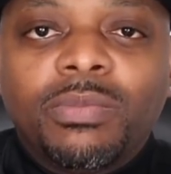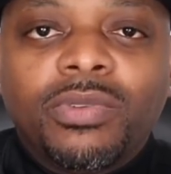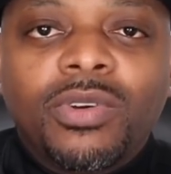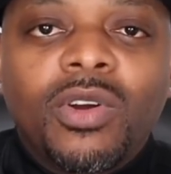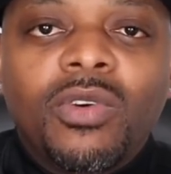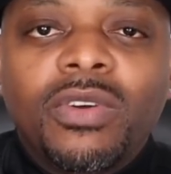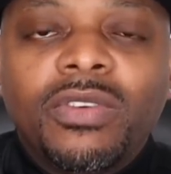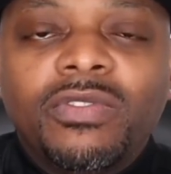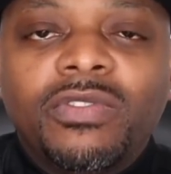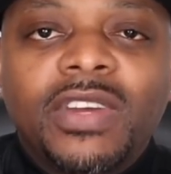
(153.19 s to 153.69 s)

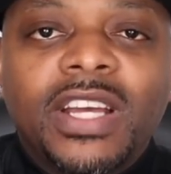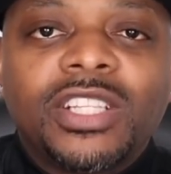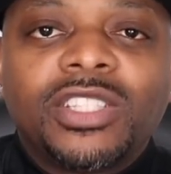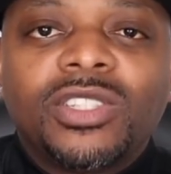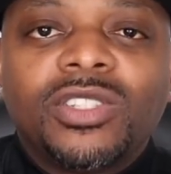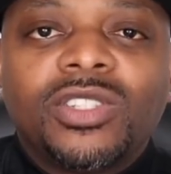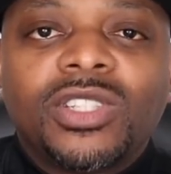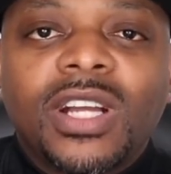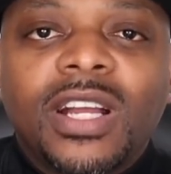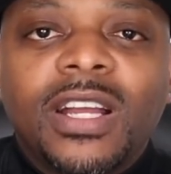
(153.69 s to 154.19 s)
pro
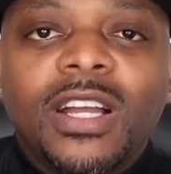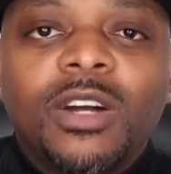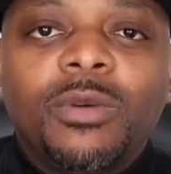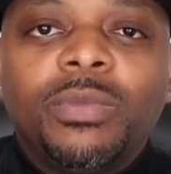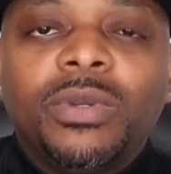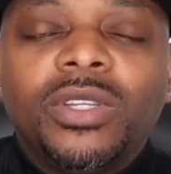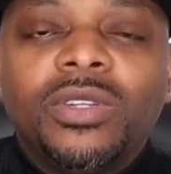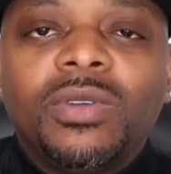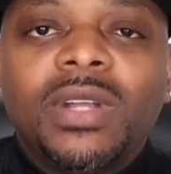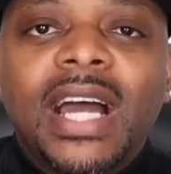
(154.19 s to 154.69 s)
investors are
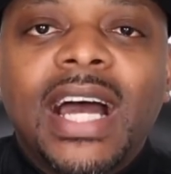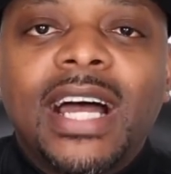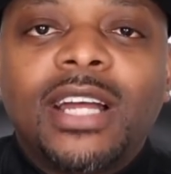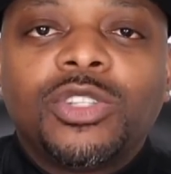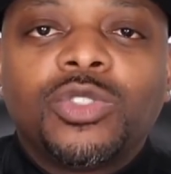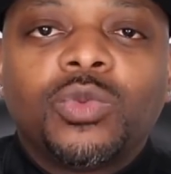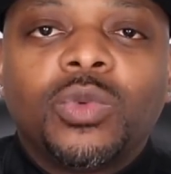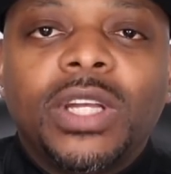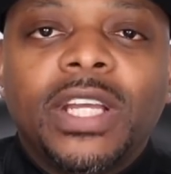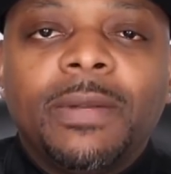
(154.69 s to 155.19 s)
helping you
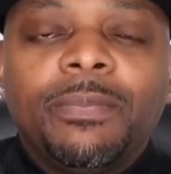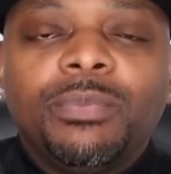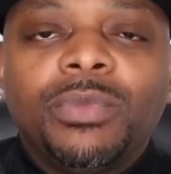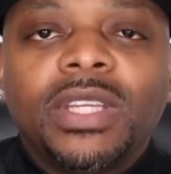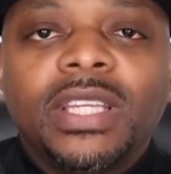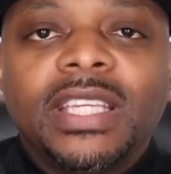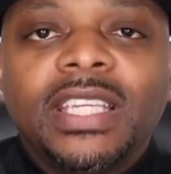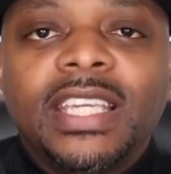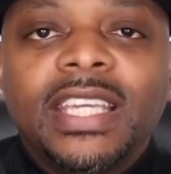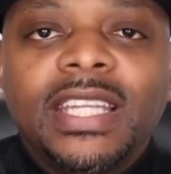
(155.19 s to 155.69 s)
guys with
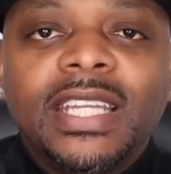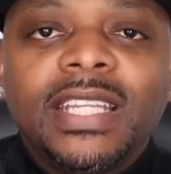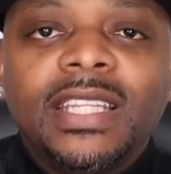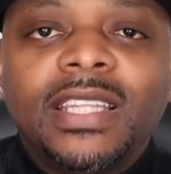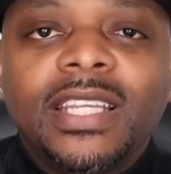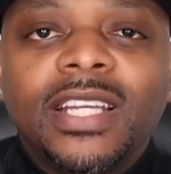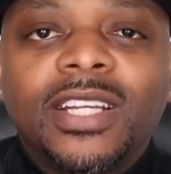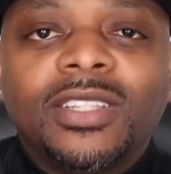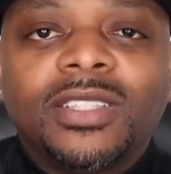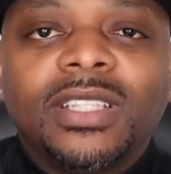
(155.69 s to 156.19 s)
get
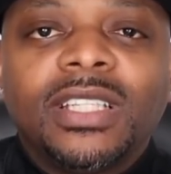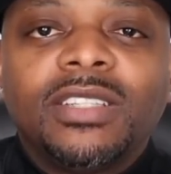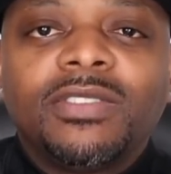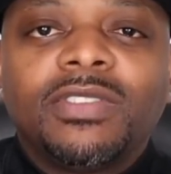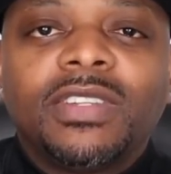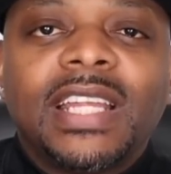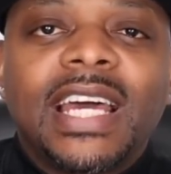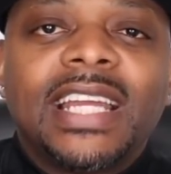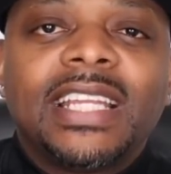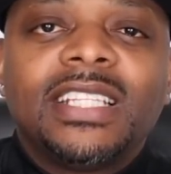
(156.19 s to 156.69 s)
in there link
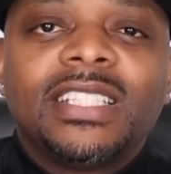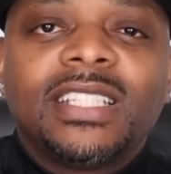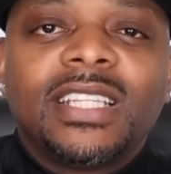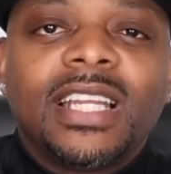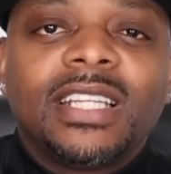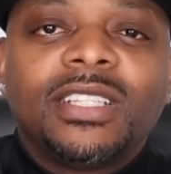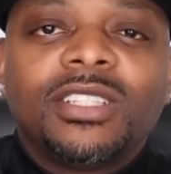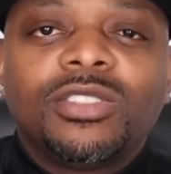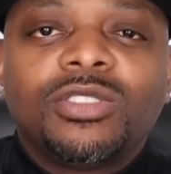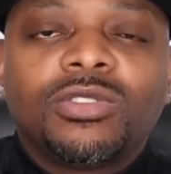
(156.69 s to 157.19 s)
for that is in
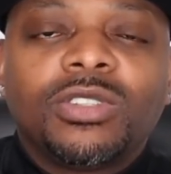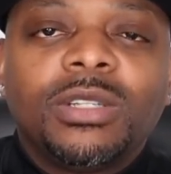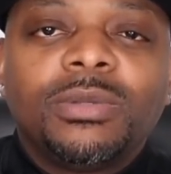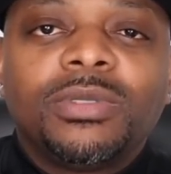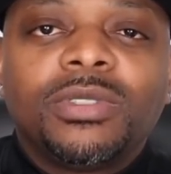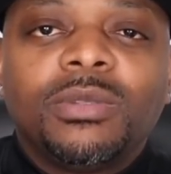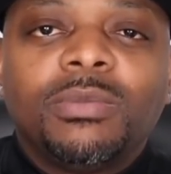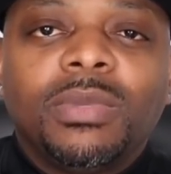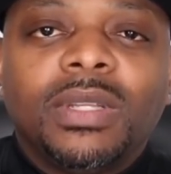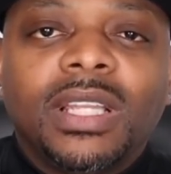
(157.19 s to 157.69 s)
the
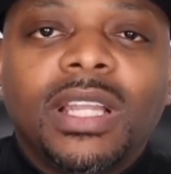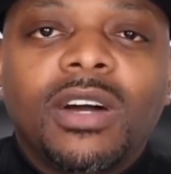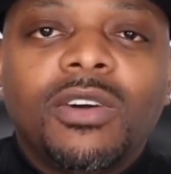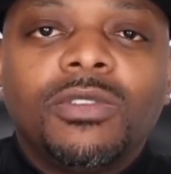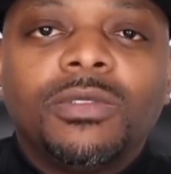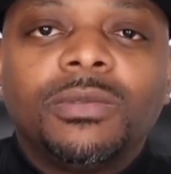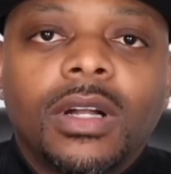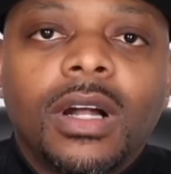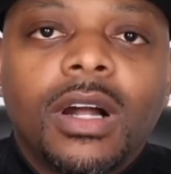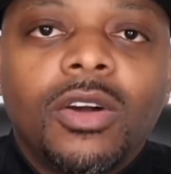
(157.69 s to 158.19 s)
description below
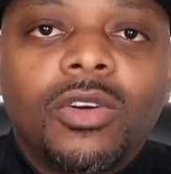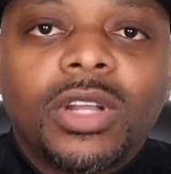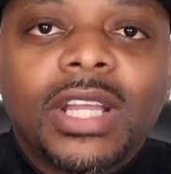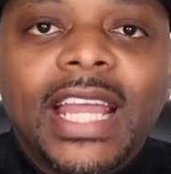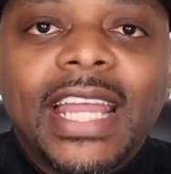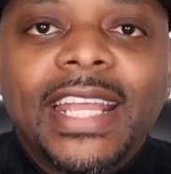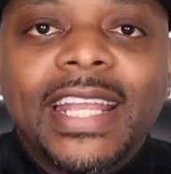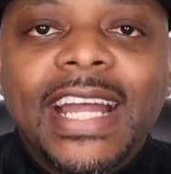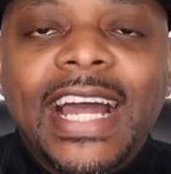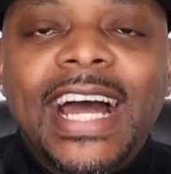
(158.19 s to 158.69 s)

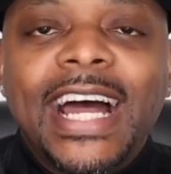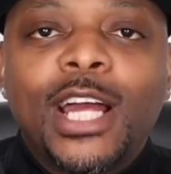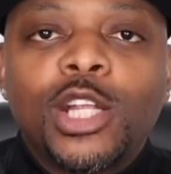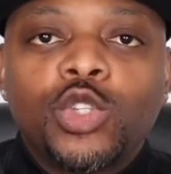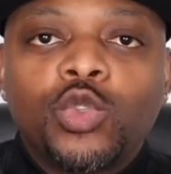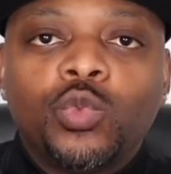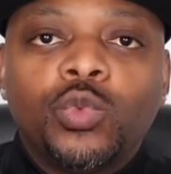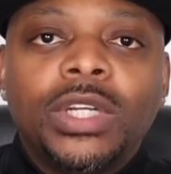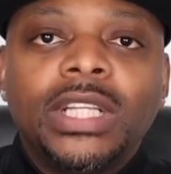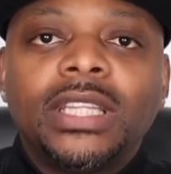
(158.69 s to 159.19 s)
okay
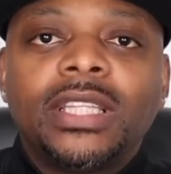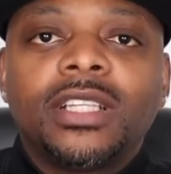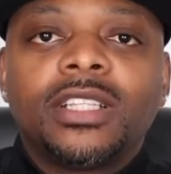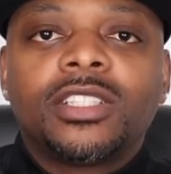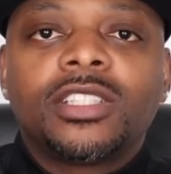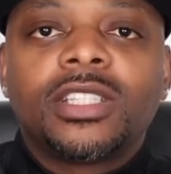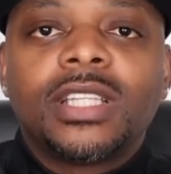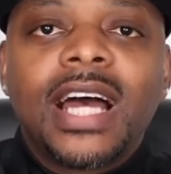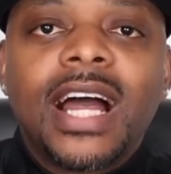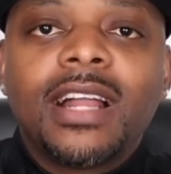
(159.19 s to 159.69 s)
guys with the
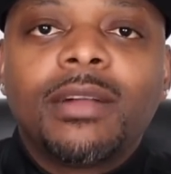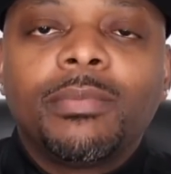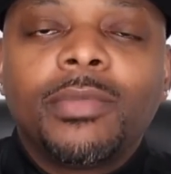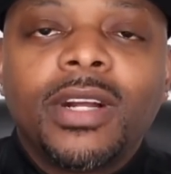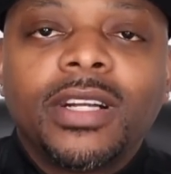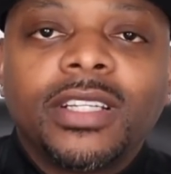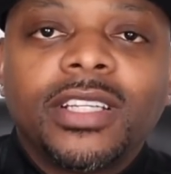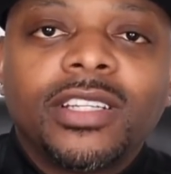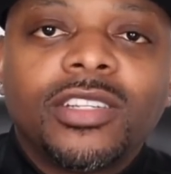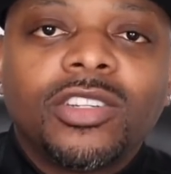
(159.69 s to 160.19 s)
stock
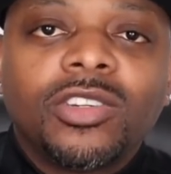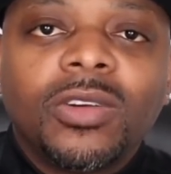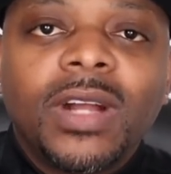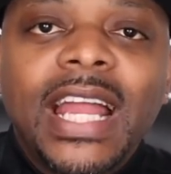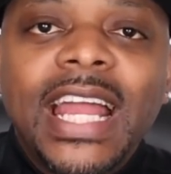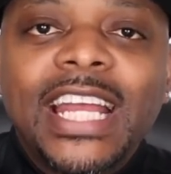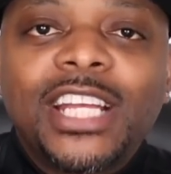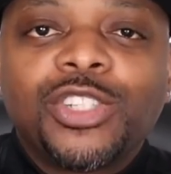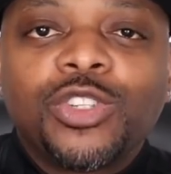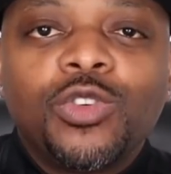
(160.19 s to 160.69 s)
market
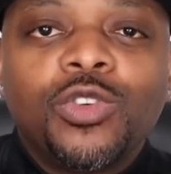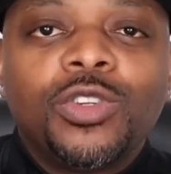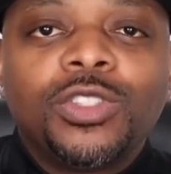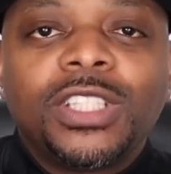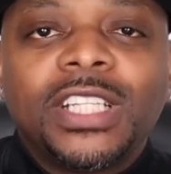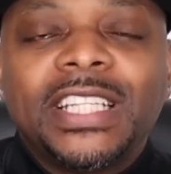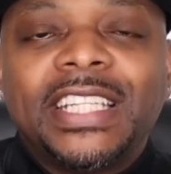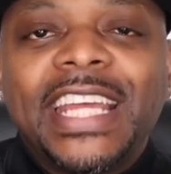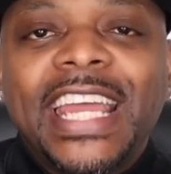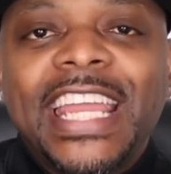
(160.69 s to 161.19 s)
crash on
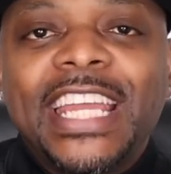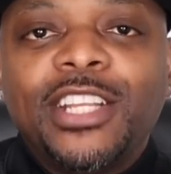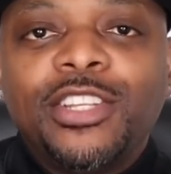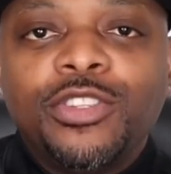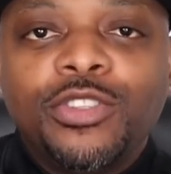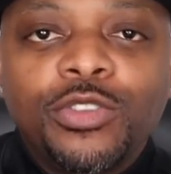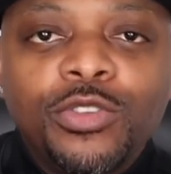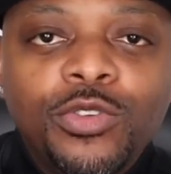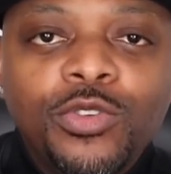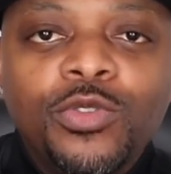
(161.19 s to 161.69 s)
today
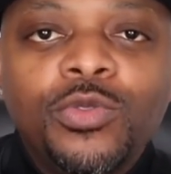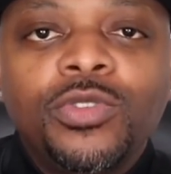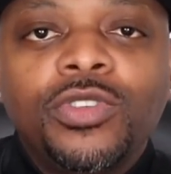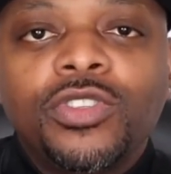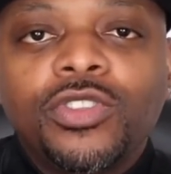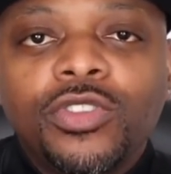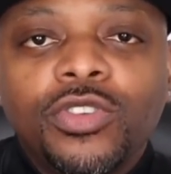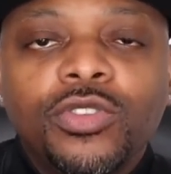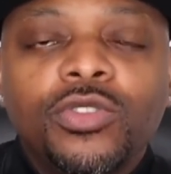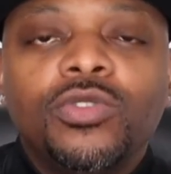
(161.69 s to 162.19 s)
due
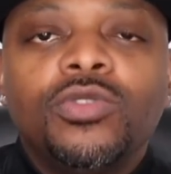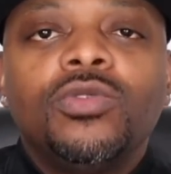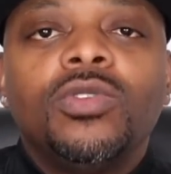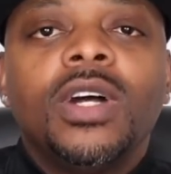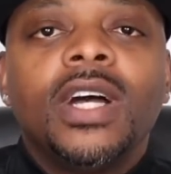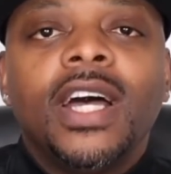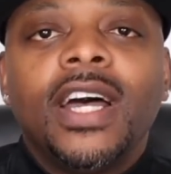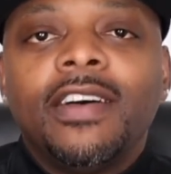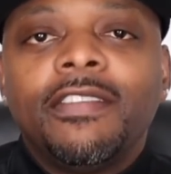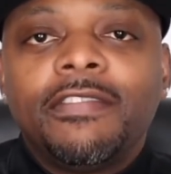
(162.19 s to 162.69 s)
to
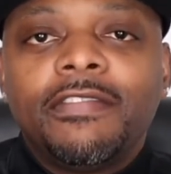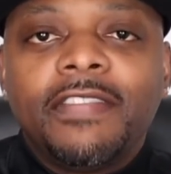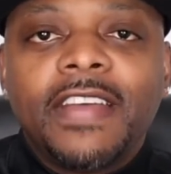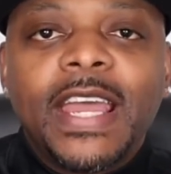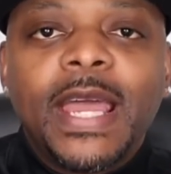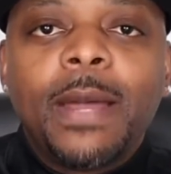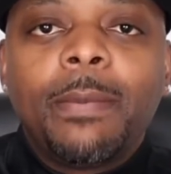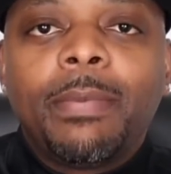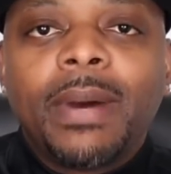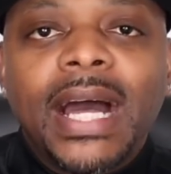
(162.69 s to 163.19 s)

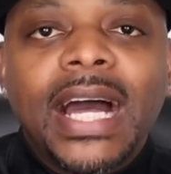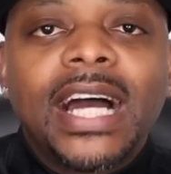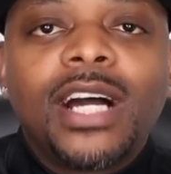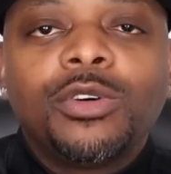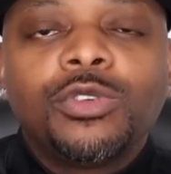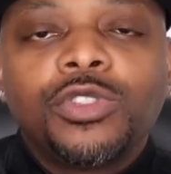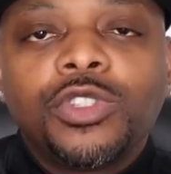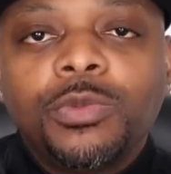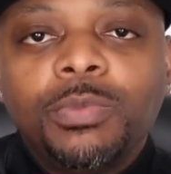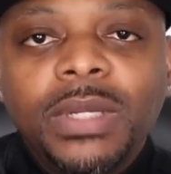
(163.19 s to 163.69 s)
fed
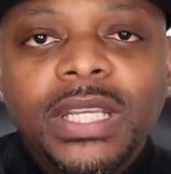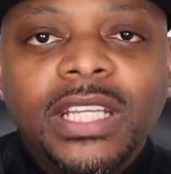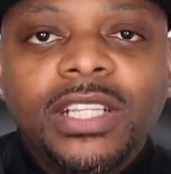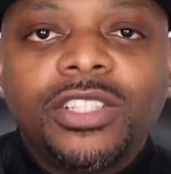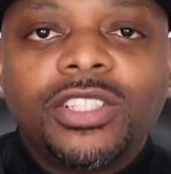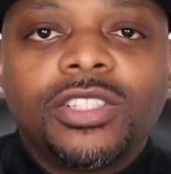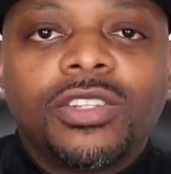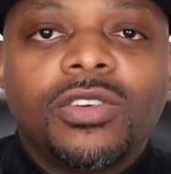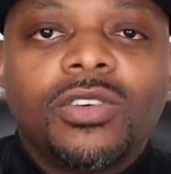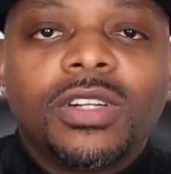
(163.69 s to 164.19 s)
powell's
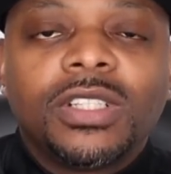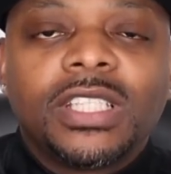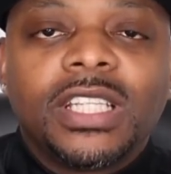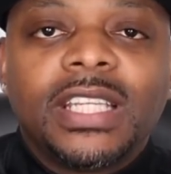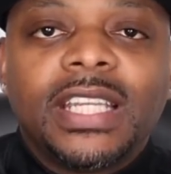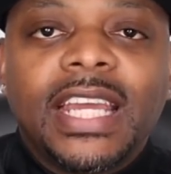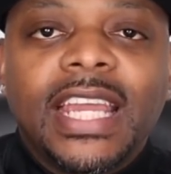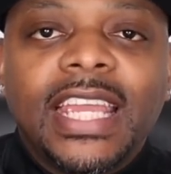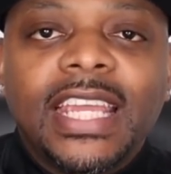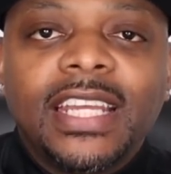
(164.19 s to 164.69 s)
speech on
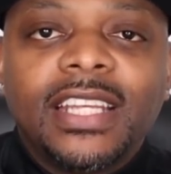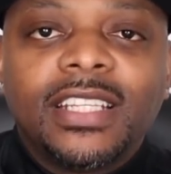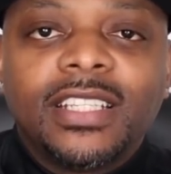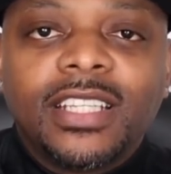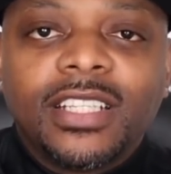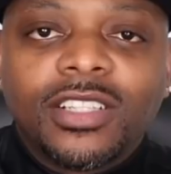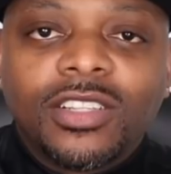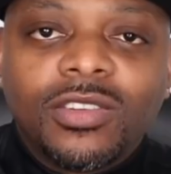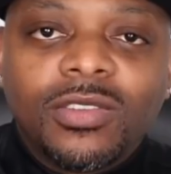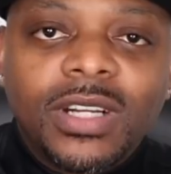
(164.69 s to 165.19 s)
today
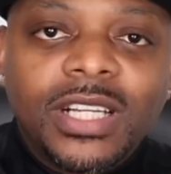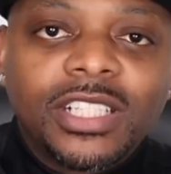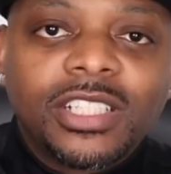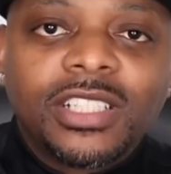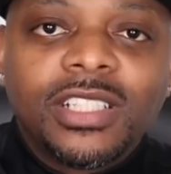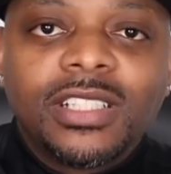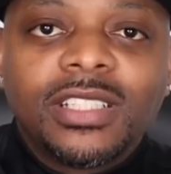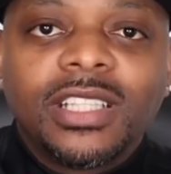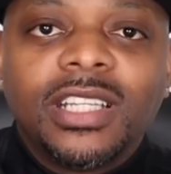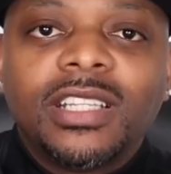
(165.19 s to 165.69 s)
the
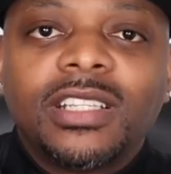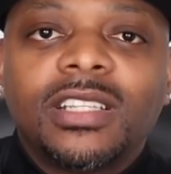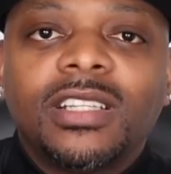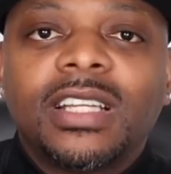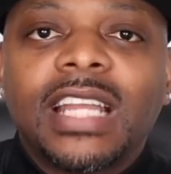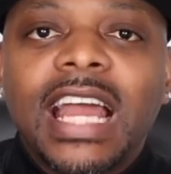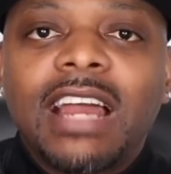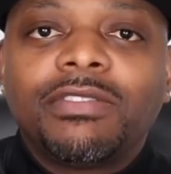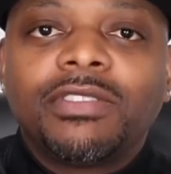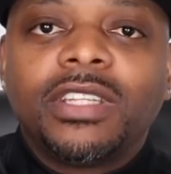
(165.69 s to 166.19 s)
questions he
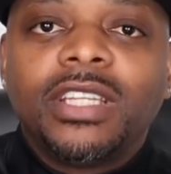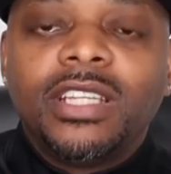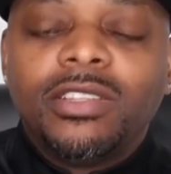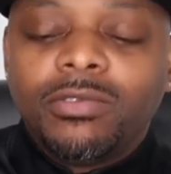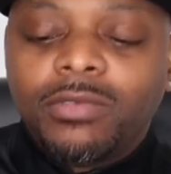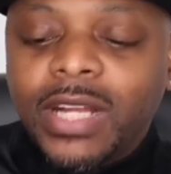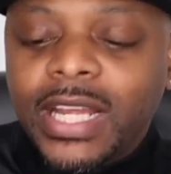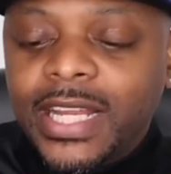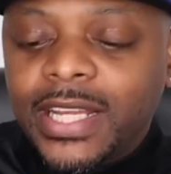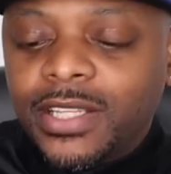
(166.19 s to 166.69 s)
took after he
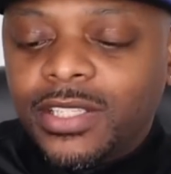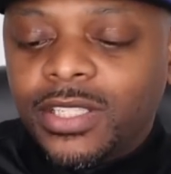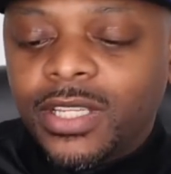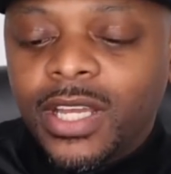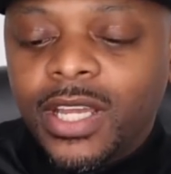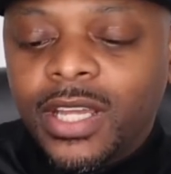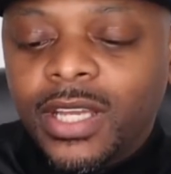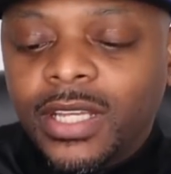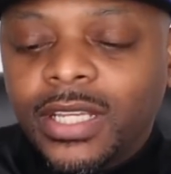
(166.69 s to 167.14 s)
raised